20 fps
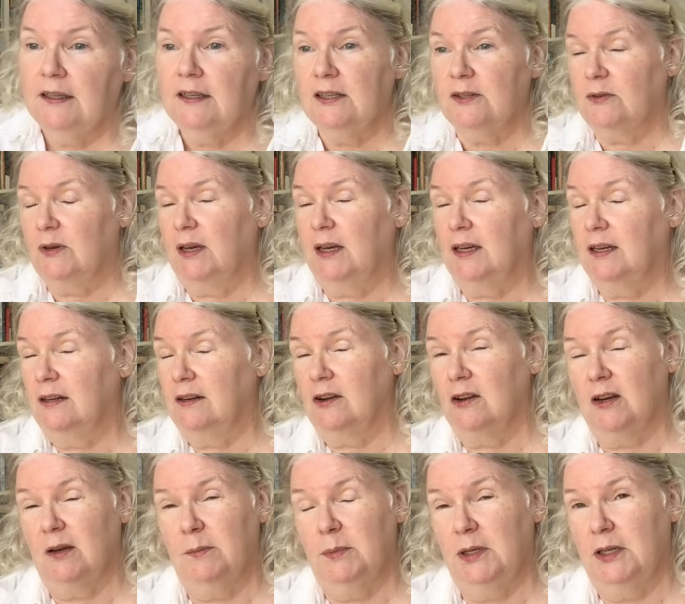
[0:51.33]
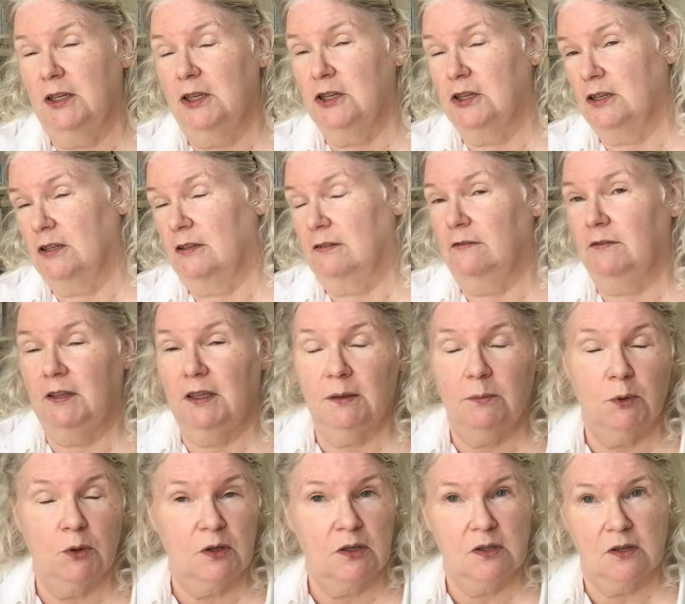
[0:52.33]
So I had a combination of
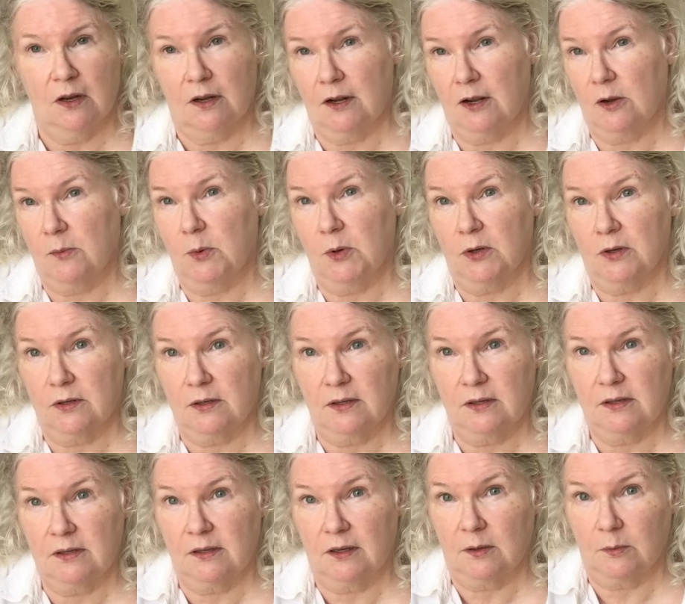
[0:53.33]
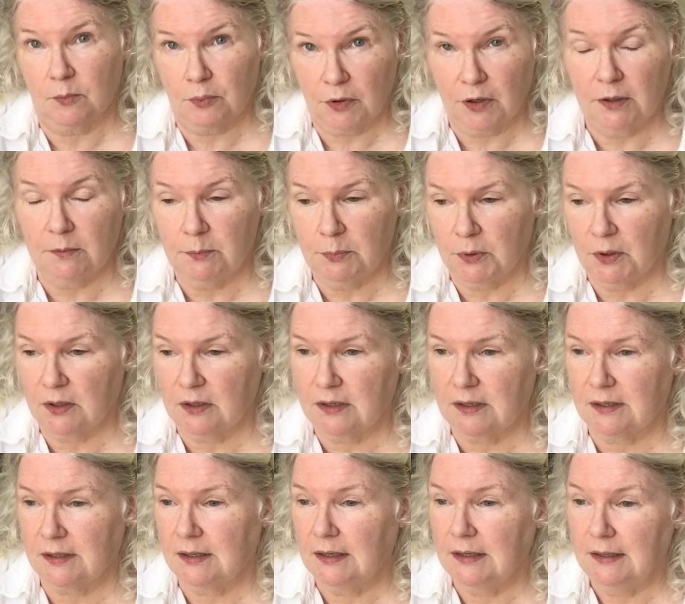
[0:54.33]
ebooks, audiobooks, and print
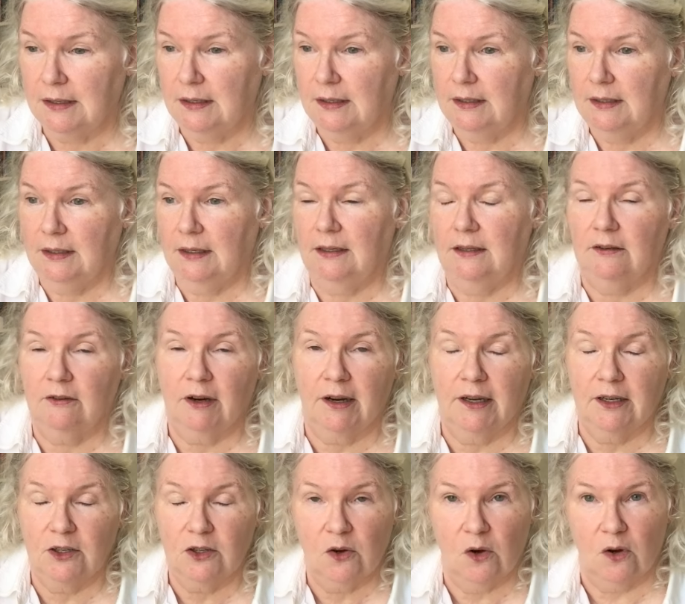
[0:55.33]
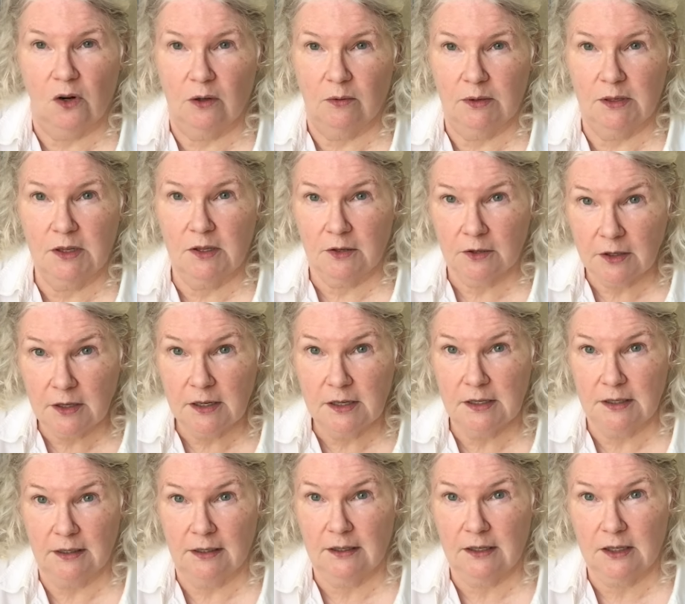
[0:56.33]
books and the grand total was
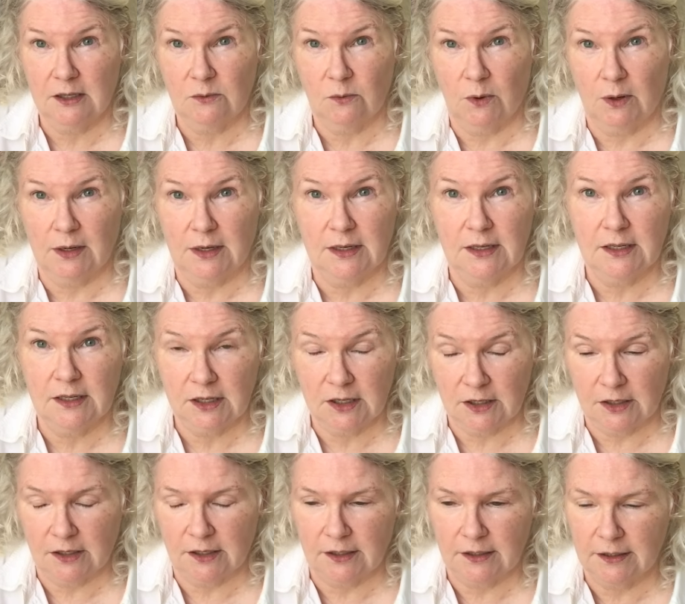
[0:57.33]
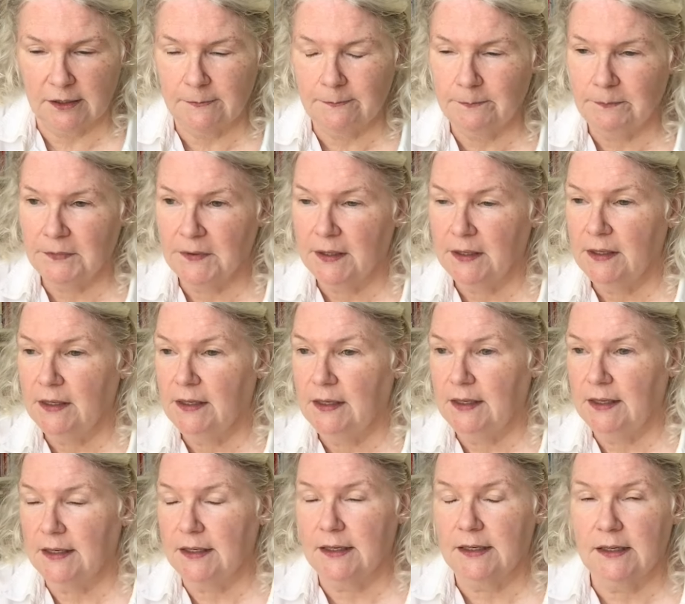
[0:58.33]
36 when I started
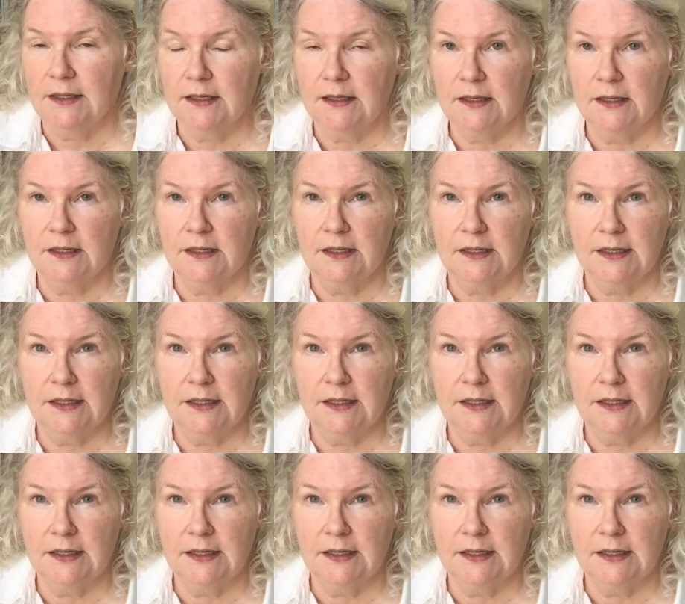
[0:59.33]
and